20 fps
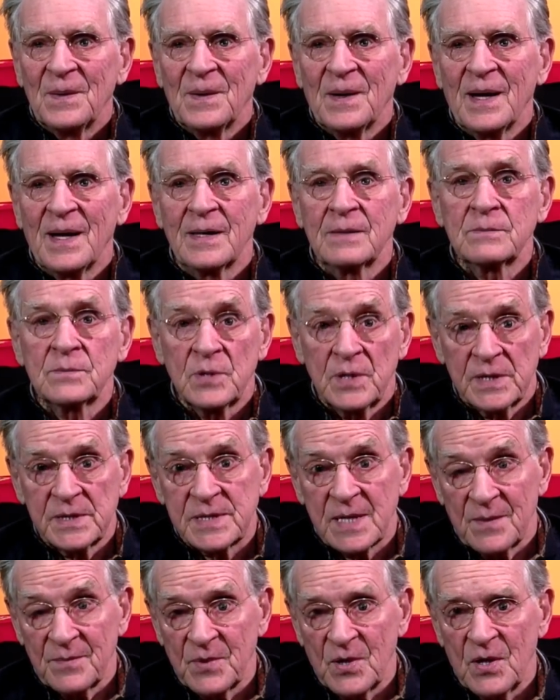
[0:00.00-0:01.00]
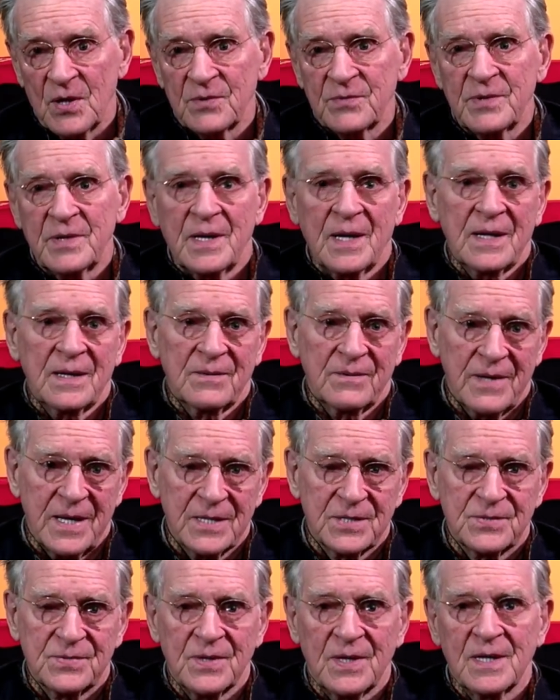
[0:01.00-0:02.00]
And doing some laundry and
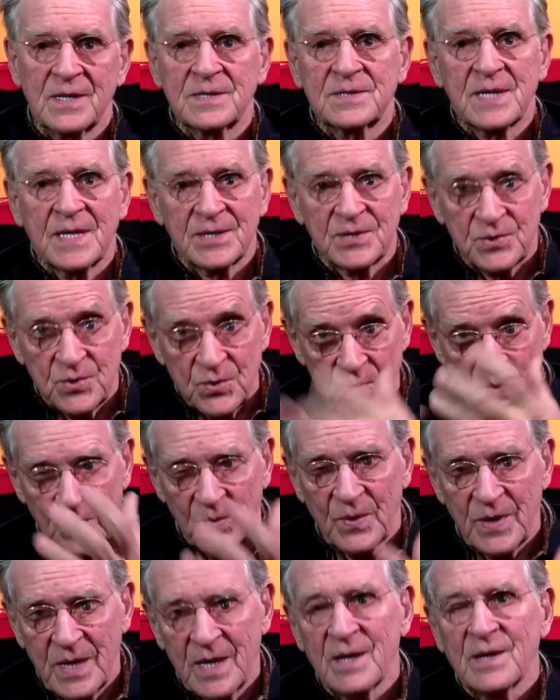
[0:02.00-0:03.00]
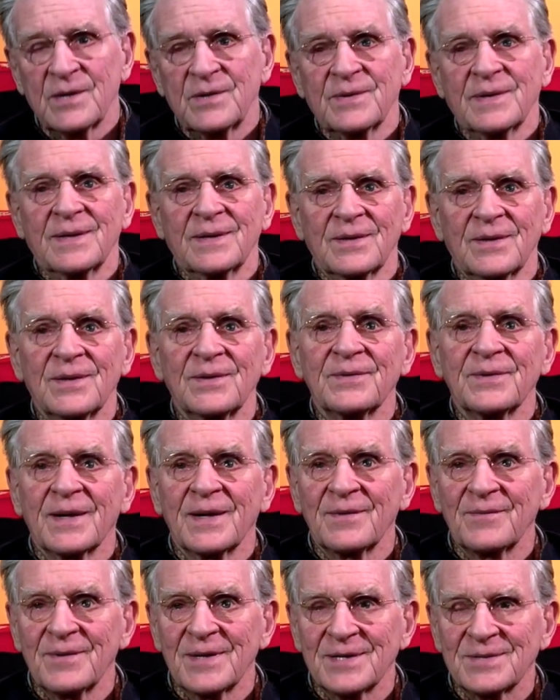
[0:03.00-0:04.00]
restaurants, as you we are doing laundry
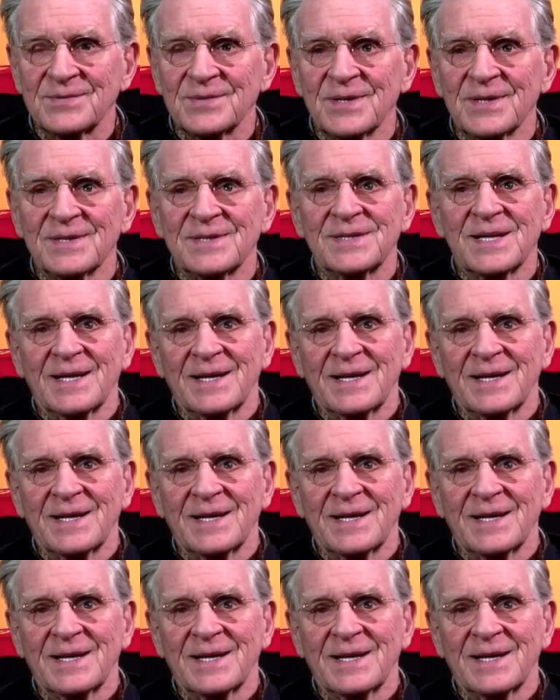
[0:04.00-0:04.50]
and restaurants.